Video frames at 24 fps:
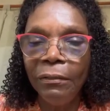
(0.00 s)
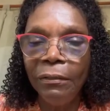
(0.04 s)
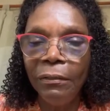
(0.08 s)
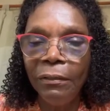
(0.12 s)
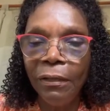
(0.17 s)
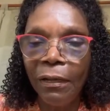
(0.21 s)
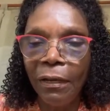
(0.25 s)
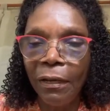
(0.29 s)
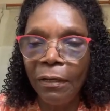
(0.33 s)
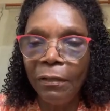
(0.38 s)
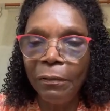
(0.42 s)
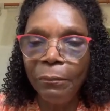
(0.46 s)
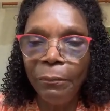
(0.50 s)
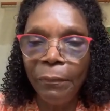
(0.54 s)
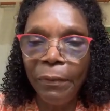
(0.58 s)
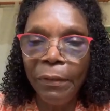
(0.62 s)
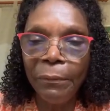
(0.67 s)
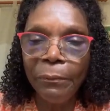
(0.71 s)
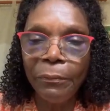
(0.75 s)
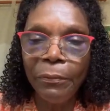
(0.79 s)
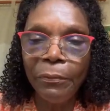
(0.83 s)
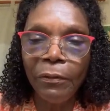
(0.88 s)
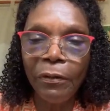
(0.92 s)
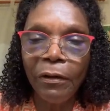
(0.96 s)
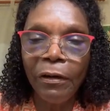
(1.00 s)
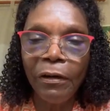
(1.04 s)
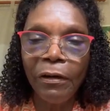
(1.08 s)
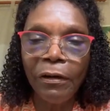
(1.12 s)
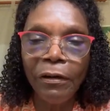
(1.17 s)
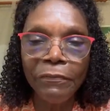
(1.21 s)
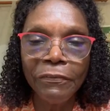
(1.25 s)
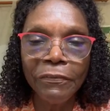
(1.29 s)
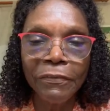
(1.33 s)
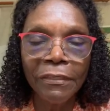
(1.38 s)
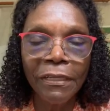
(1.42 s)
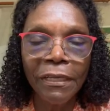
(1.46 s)
not a member or
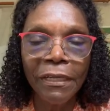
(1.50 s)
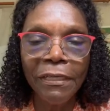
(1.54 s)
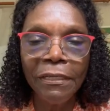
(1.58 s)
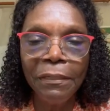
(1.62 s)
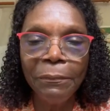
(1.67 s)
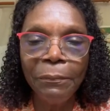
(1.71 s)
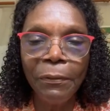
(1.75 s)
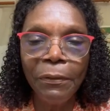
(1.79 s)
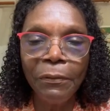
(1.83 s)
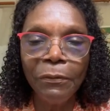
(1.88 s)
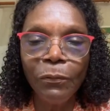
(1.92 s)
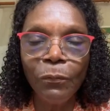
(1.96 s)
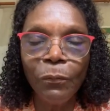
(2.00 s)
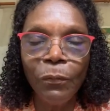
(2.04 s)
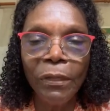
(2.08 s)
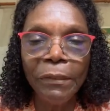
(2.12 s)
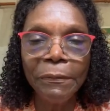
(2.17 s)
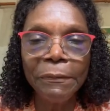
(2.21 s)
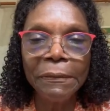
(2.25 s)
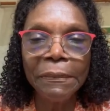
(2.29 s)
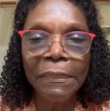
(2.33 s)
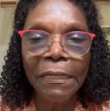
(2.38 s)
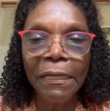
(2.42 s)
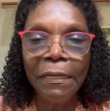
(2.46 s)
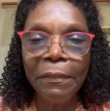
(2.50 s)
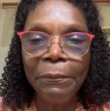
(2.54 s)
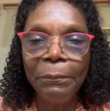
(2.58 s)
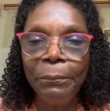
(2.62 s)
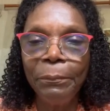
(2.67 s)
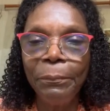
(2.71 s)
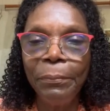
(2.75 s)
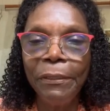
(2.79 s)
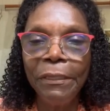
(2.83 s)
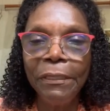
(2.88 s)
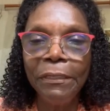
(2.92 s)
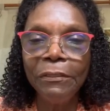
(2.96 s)
have signed up on the website,
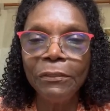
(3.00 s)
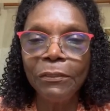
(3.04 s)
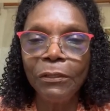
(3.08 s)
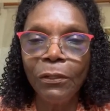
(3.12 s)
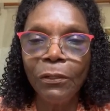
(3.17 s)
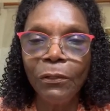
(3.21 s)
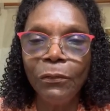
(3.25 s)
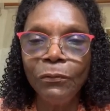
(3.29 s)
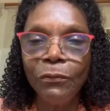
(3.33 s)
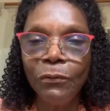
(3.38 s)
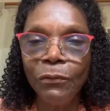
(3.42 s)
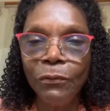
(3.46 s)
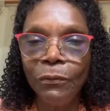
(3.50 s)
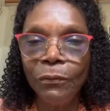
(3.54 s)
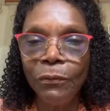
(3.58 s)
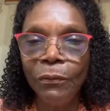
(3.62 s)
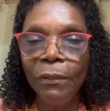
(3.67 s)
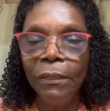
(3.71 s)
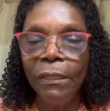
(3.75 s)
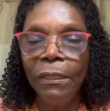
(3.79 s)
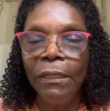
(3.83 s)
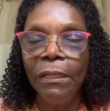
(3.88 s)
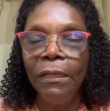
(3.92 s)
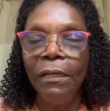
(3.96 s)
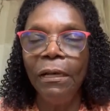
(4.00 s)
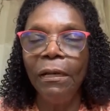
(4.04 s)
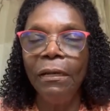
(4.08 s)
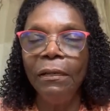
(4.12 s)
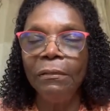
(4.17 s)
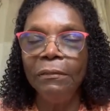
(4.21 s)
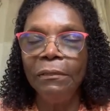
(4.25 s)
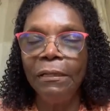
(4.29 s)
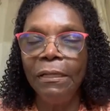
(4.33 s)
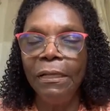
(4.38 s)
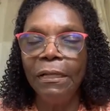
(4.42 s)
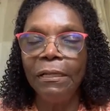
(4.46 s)
please go to
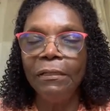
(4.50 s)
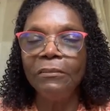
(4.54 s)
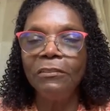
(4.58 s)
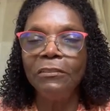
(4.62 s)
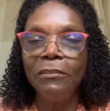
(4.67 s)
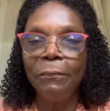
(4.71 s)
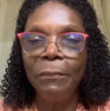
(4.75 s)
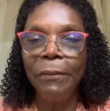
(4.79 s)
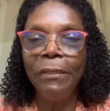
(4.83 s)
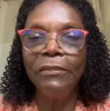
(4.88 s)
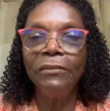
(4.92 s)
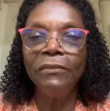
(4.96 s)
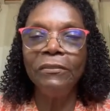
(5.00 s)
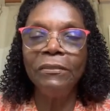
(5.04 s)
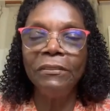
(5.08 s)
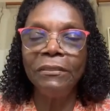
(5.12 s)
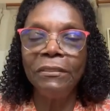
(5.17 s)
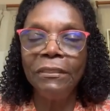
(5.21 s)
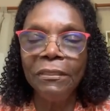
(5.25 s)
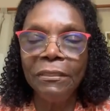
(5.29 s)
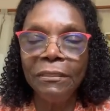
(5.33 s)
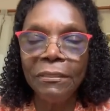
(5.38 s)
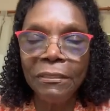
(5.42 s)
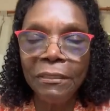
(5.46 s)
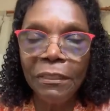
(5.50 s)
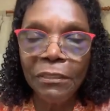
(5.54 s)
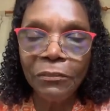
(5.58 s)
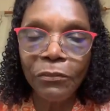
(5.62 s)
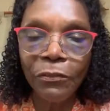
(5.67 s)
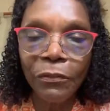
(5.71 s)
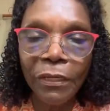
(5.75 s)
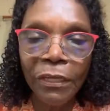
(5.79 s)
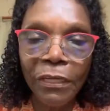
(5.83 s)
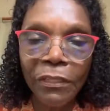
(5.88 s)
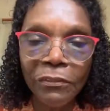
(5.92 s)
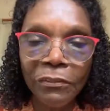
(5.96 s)
Dialysis Patient Citizen
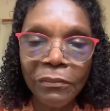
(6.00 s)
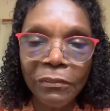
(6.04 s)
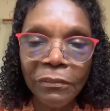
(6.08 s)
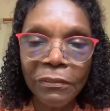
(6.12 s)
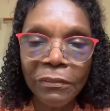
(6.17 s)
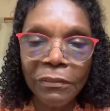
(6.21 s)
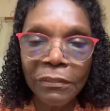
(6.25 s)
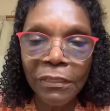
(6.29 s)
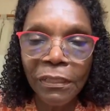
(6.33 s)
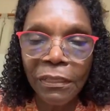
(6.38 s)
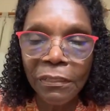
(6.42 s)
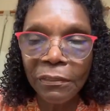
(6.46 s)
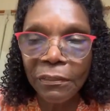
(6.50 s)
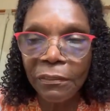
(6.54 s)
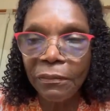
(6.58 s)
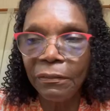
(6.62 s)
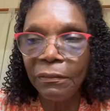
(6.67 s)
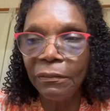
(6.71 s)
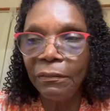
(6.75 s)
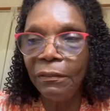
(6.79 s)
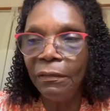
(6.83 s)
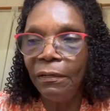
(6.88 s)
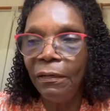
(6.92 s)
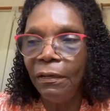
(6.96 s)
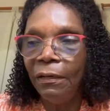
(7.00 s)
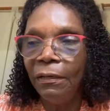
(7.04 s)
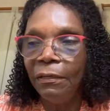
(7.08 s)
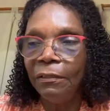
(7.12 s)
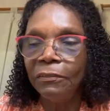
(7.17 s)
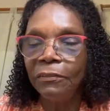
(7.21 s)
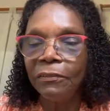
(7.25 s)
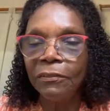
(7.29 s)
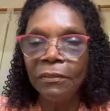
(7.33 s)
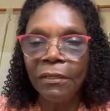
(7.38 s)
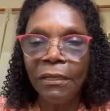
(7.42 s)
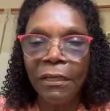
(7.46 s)
Educational Center,
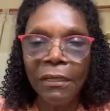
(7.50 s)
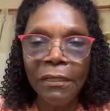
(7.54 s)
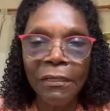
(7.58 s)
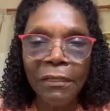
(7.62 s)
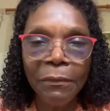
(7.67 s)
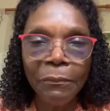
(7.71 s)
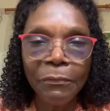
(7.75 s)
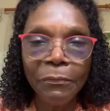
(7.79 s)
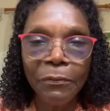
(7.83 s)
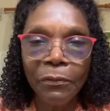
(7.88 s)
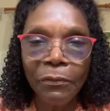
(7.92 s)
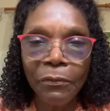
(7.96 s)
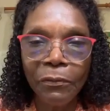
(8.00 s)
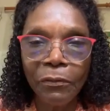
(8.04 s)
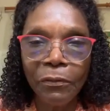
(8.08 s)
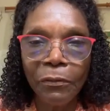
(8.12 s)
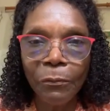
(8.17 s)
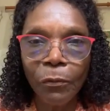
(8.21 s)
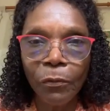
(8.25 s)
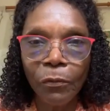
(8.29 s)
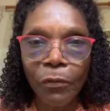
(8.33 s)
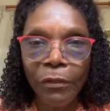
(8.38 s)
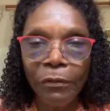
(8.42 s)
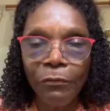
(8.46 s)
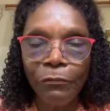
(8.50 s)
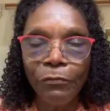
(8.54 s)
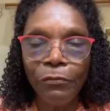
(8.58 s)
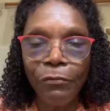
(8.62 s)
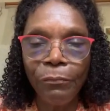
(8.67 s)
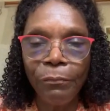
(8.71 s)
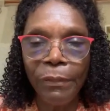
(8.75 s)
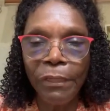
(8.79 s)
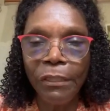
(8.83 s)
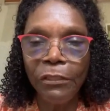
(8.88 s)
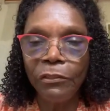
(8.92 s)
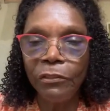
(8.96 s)
sign up to learn more
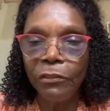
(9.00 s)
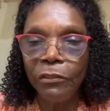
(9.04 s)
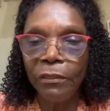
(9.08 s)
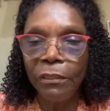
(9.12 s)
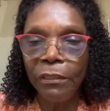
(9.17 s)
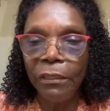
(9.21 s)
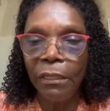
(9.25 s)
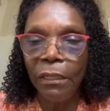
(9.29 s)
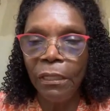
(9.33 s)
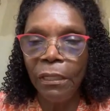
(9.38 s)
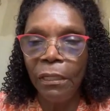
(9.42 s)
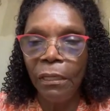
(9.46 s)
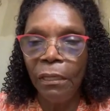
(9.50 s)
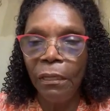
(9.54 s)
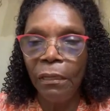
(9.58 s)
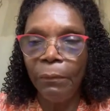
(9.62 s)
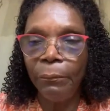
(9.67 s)
information,